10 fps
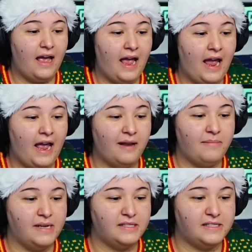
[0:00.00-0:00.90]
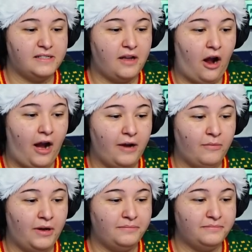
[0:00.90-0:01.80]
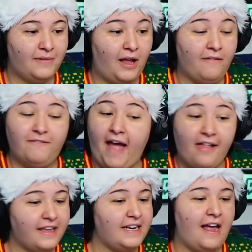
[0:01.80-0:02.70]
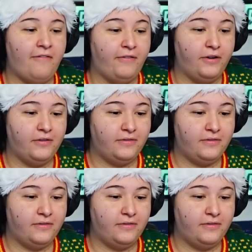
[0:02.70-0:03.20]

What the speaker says: And missed. All right, well, a valiant effort.